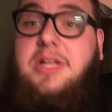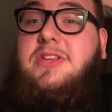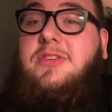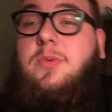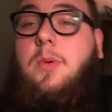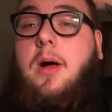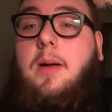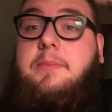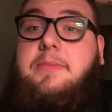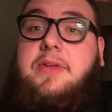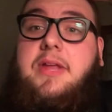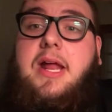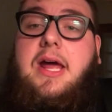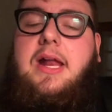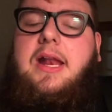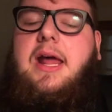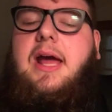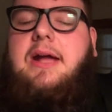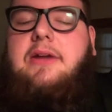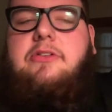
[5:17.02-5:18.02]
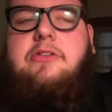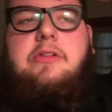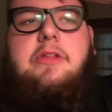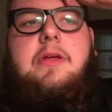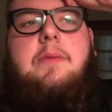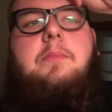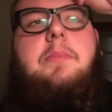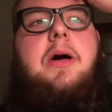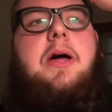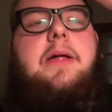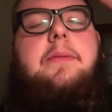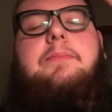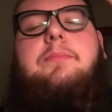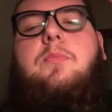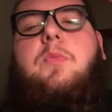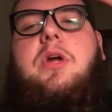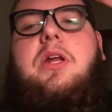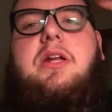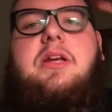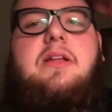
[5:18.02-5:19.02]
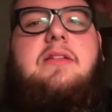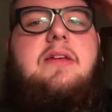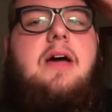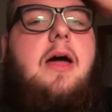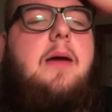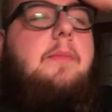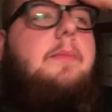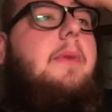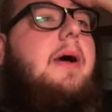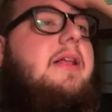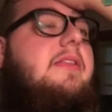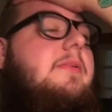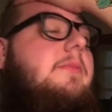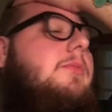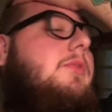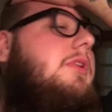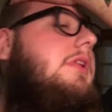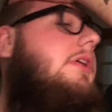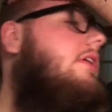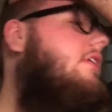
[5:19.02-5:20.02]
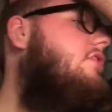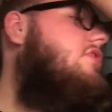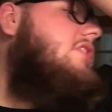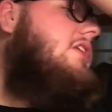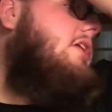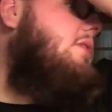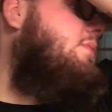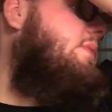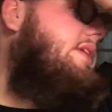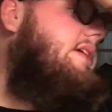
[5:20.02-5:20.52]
swamped tonight, actually. But we had a good time. Had some really good chicken